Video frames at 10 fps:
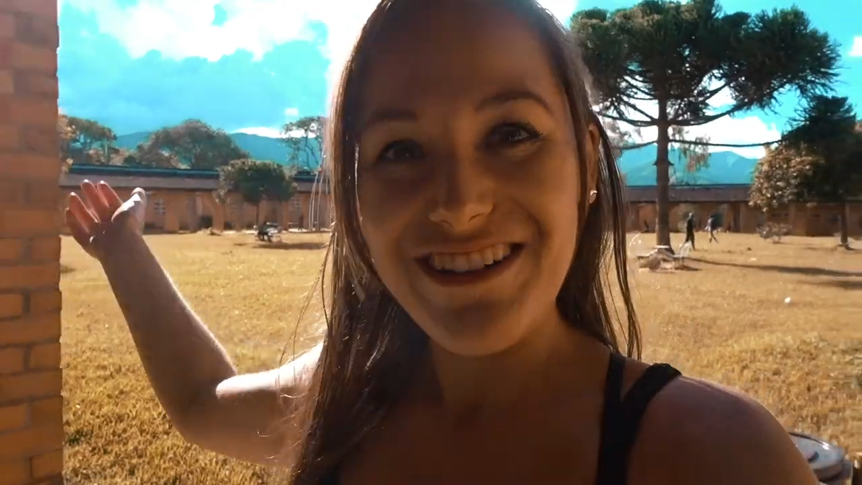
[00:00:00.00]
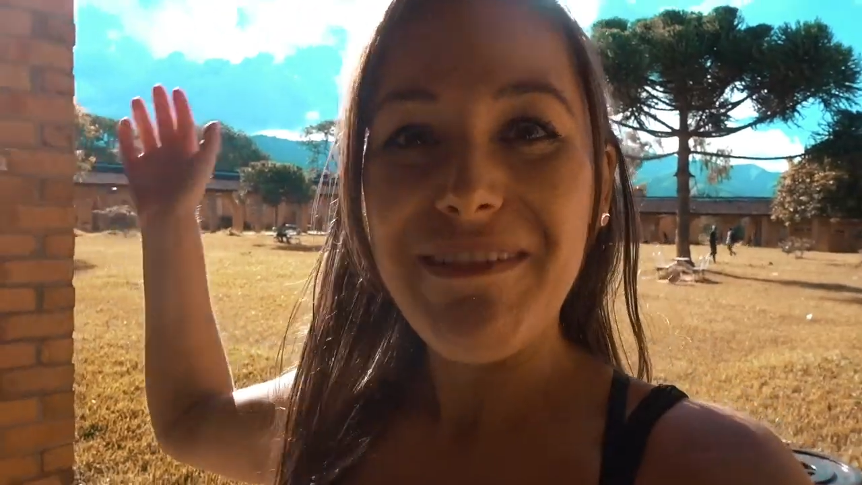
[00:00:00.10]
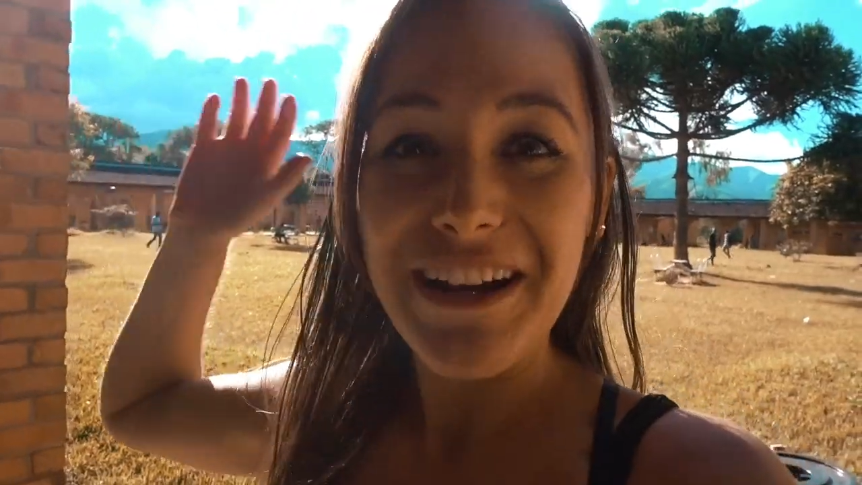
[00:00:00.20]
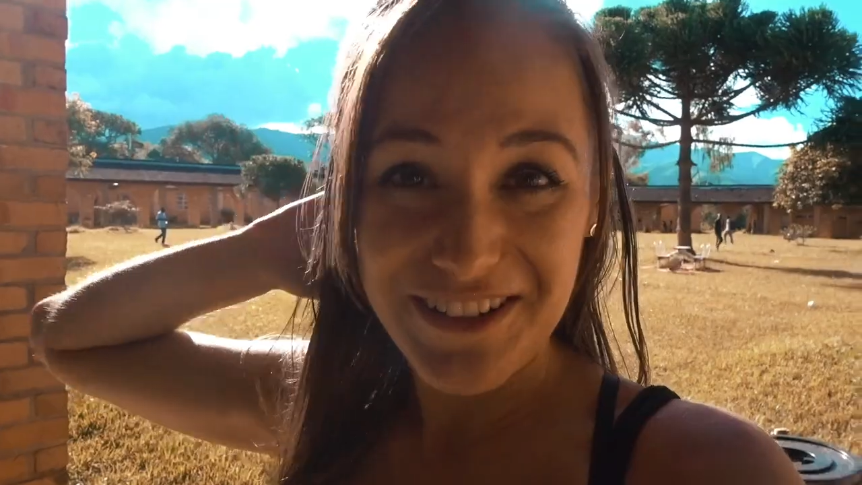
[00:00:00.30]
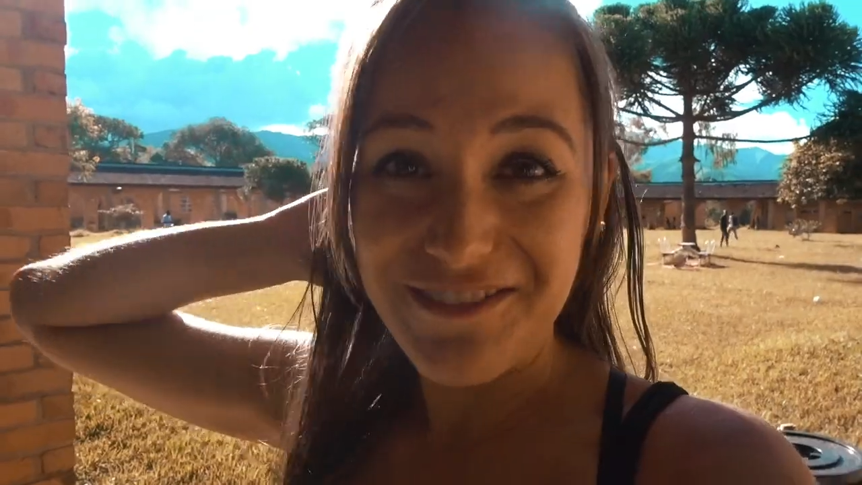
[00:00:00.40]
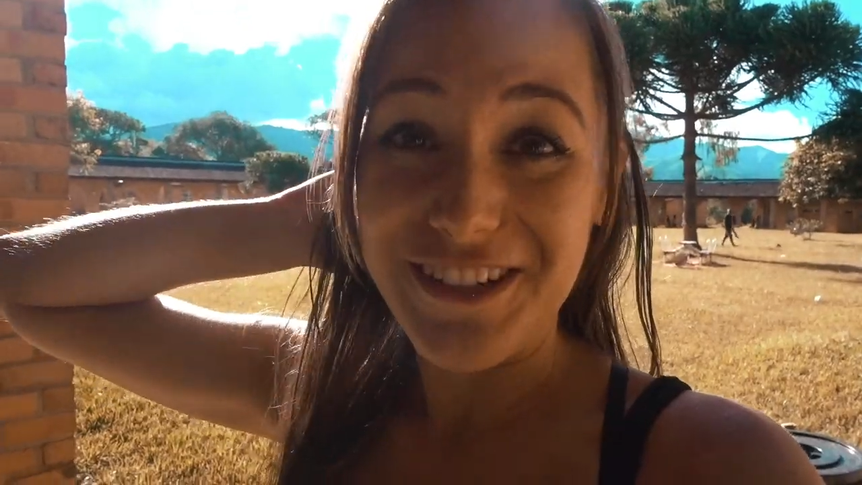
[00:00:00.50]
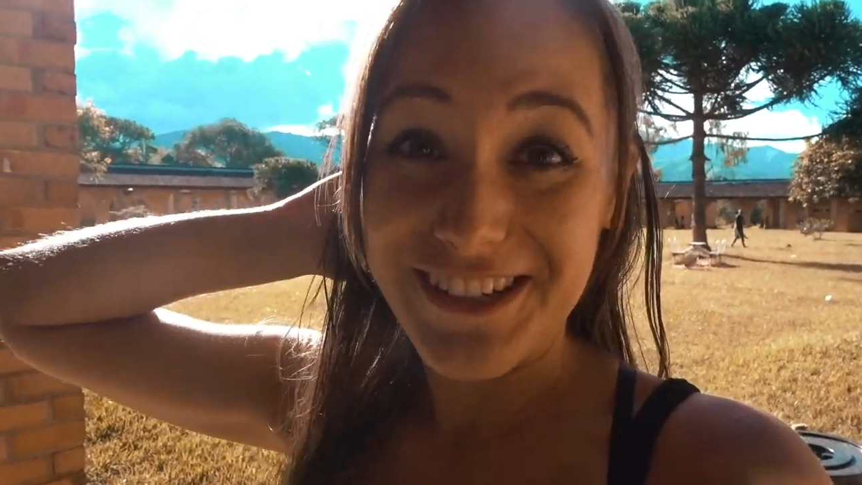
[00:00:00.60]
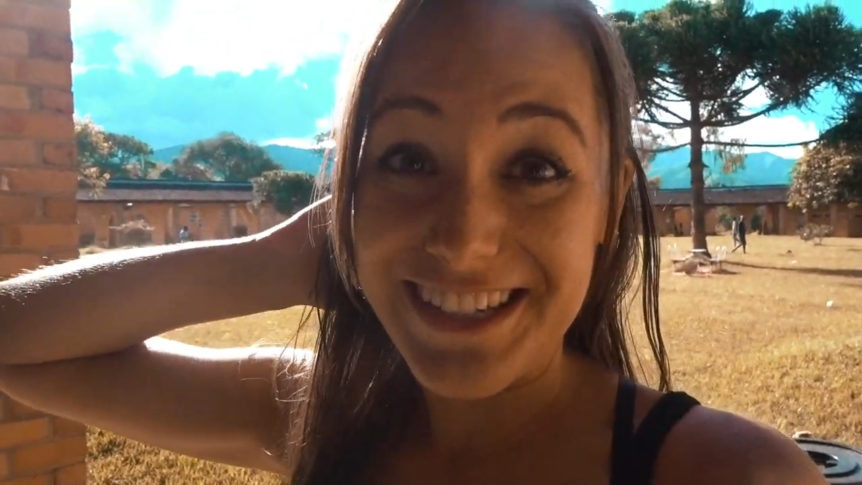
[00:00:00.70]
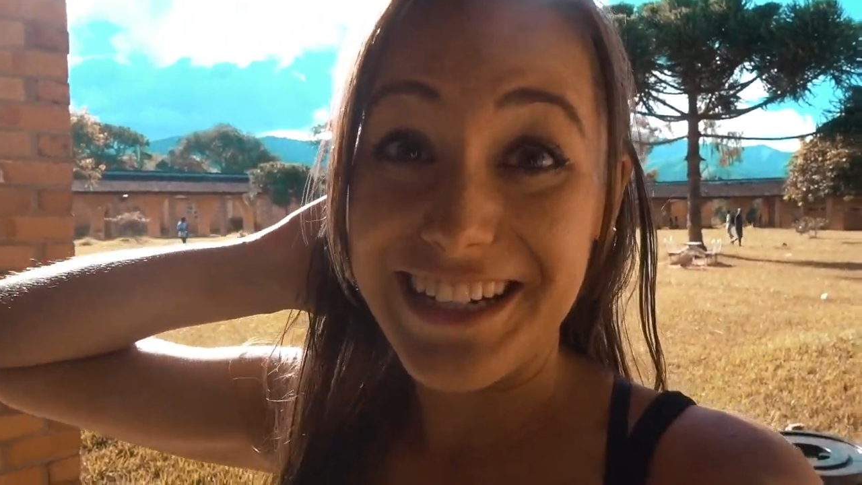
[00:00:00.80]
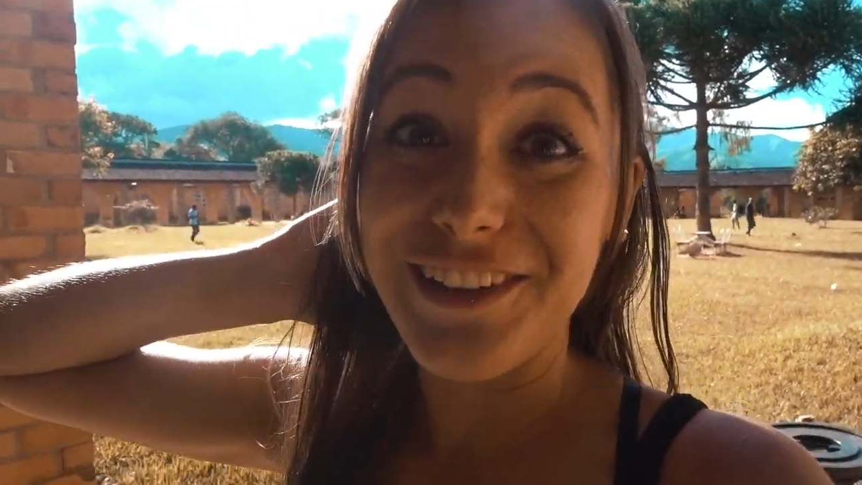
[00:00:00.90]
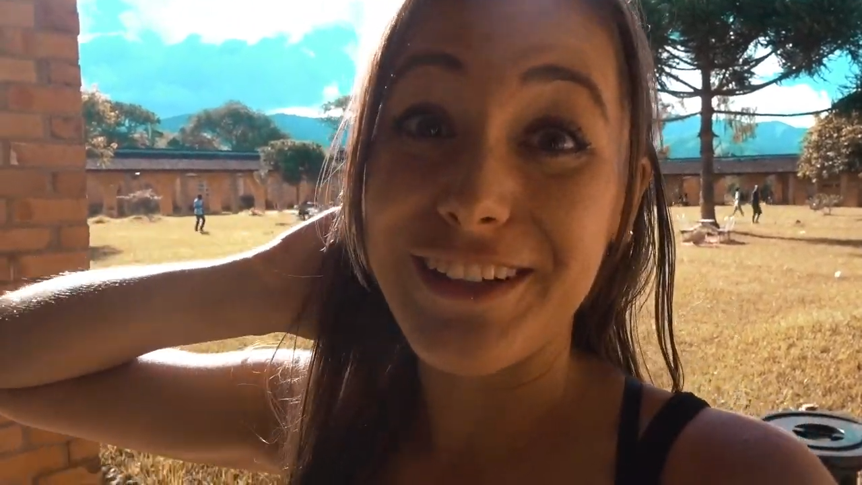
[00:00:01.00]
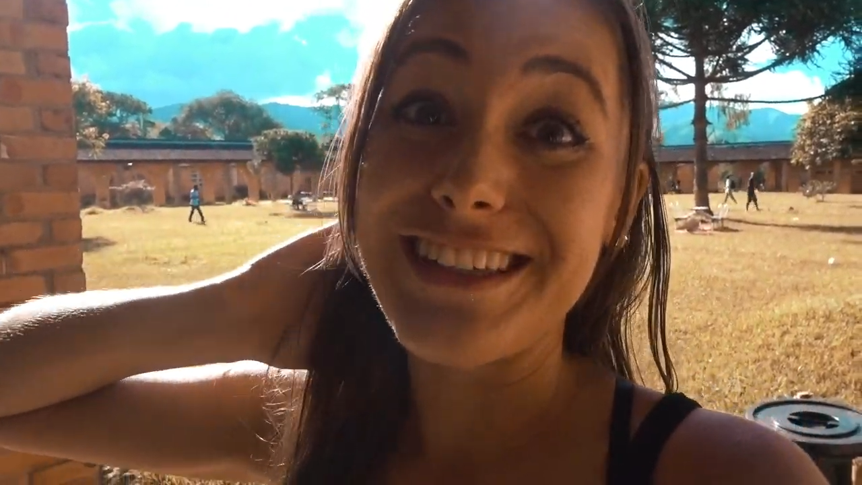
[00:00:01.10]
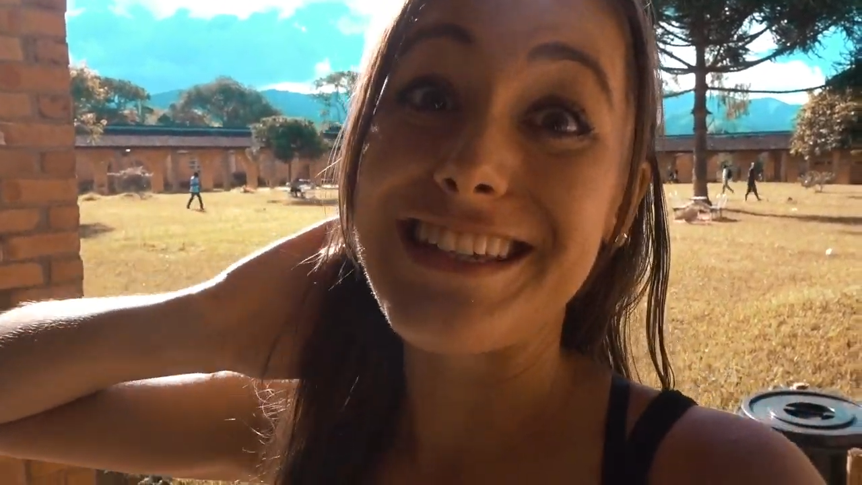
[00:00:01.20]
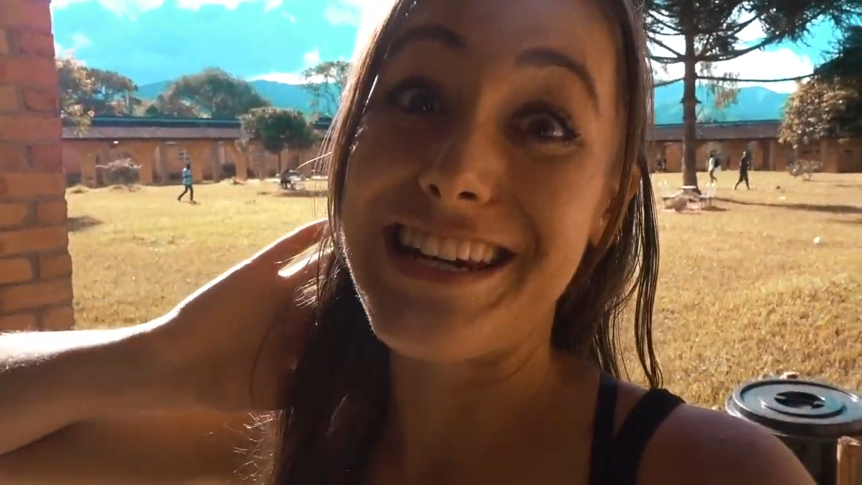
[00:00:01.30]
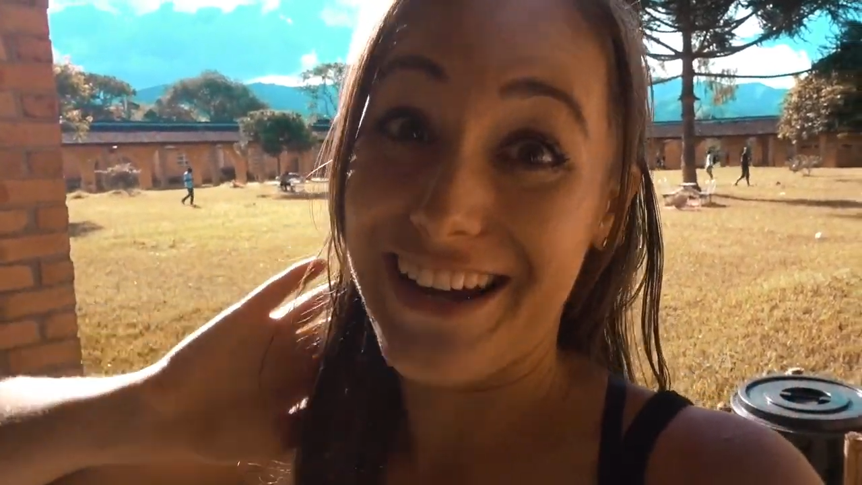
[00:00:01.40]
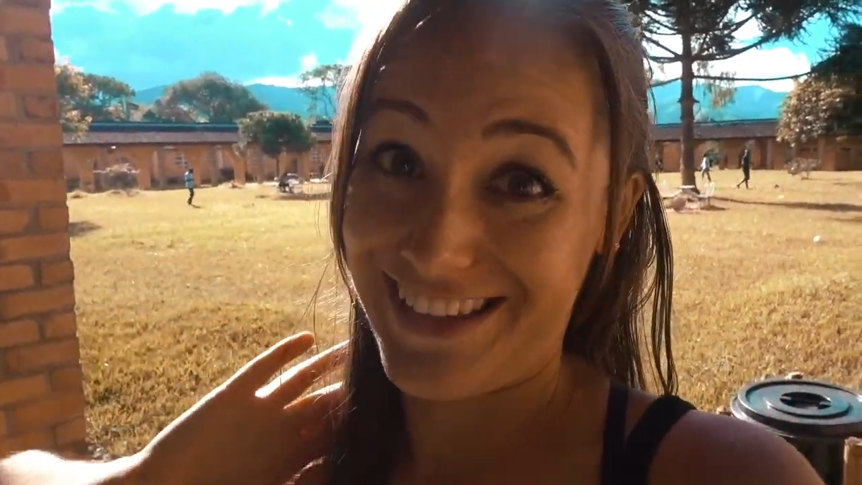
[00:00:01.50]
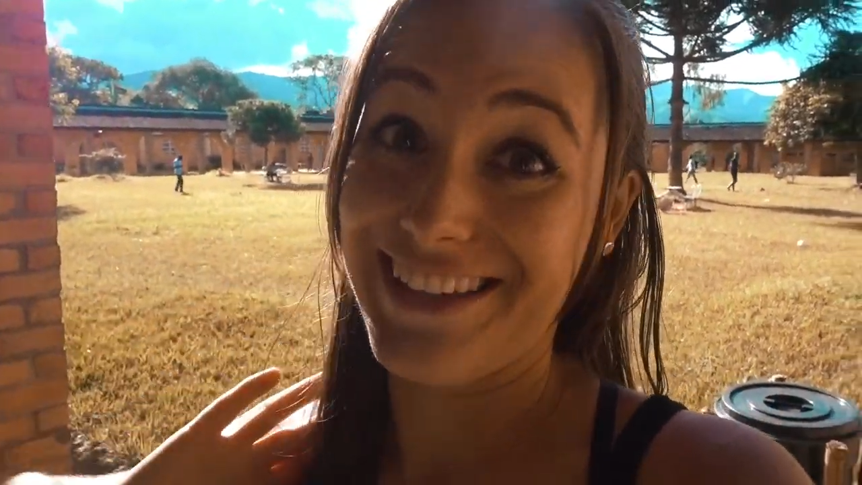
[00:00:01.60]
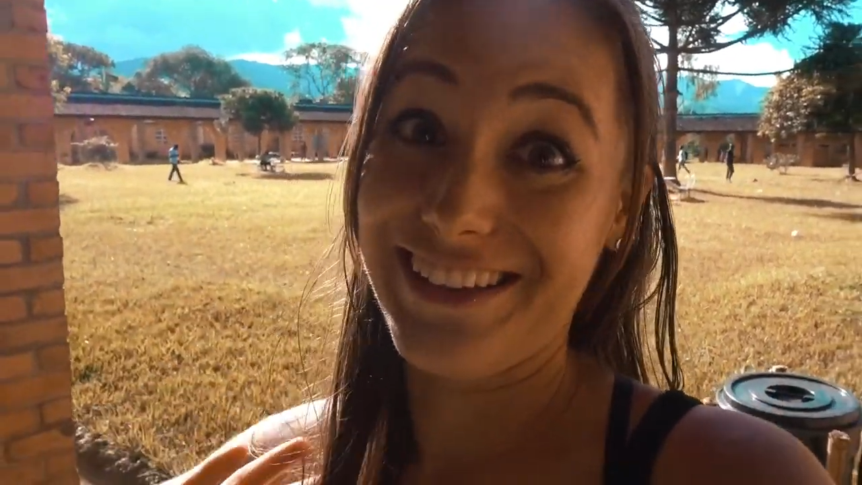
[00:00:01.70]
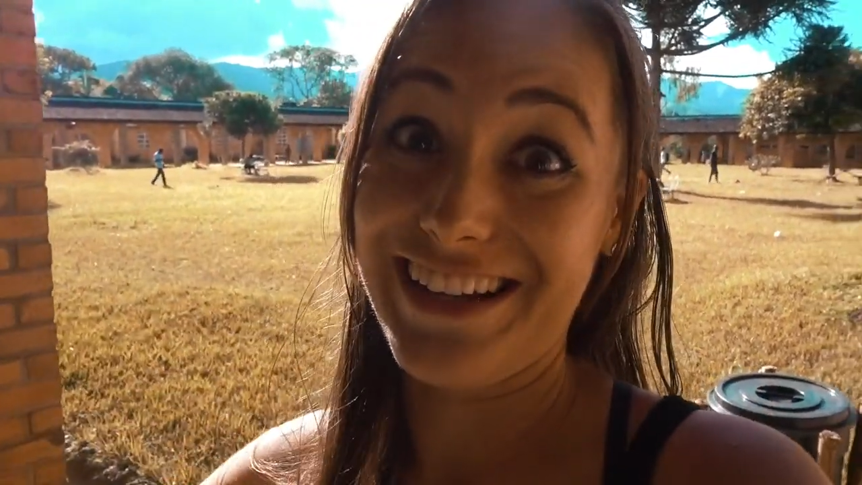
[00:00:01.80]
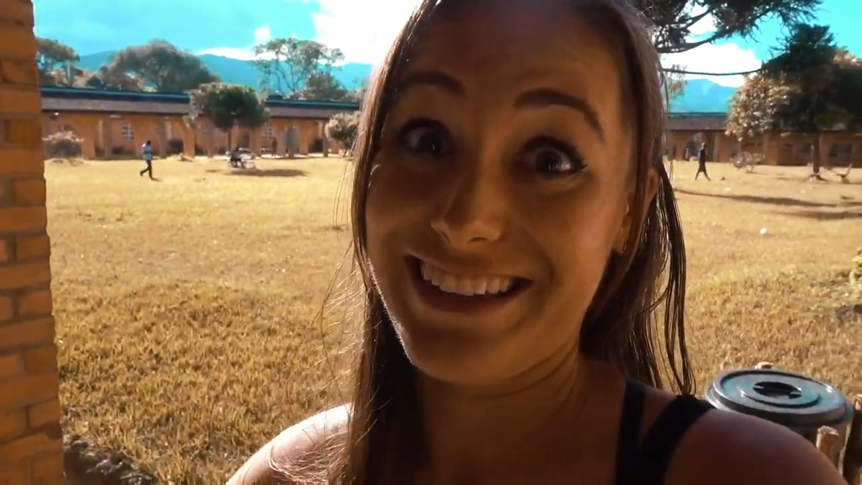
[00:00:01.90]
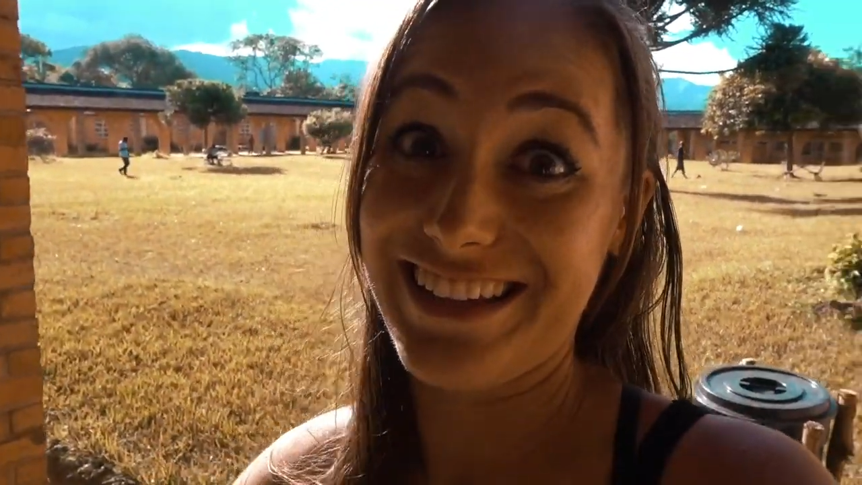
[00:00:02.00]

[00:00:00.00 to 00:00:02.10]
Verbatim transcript: My university looks nothing like